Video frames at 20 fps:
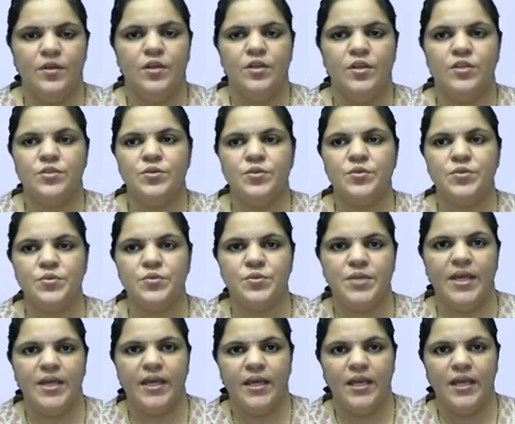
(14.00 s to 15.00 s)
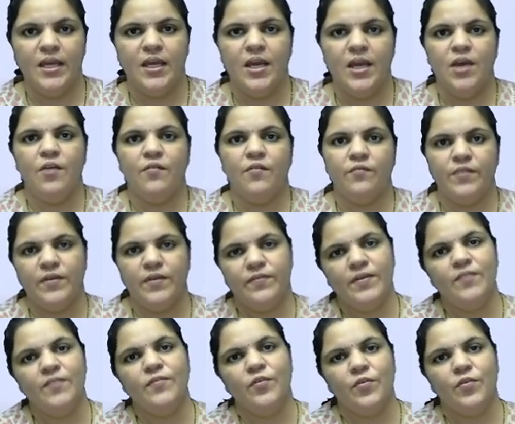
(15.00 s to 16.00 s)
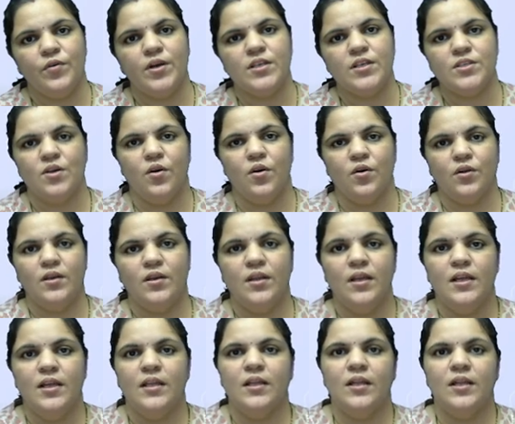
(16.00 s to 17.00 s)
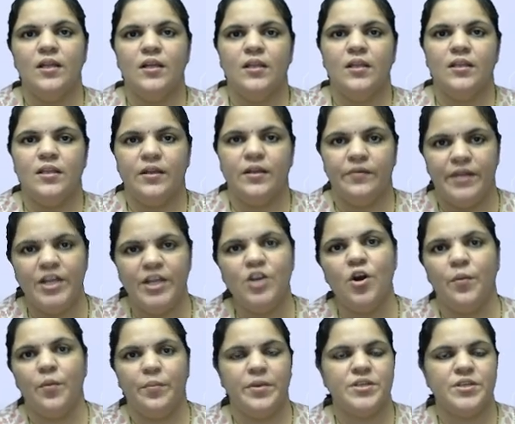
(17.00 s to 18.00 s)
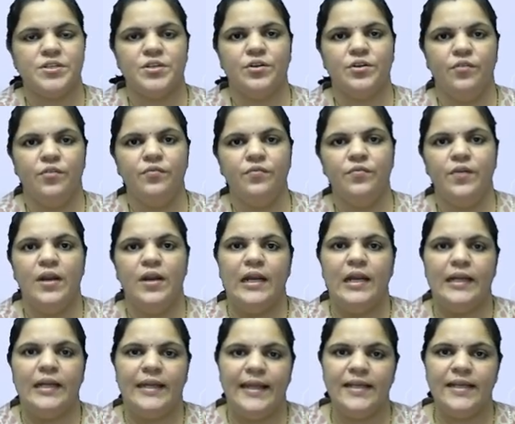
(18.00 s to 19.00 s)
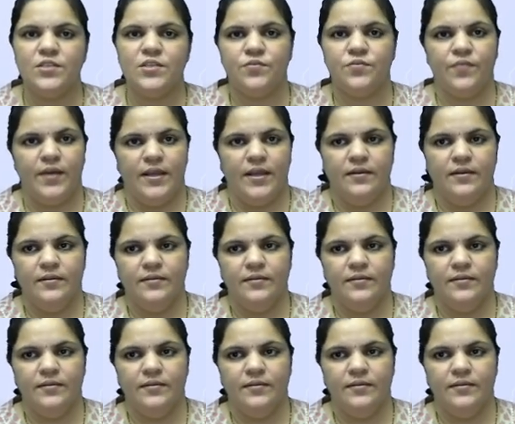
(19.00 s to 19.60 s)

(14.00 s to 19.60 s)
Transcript: So today we will focus on the read operation of text file.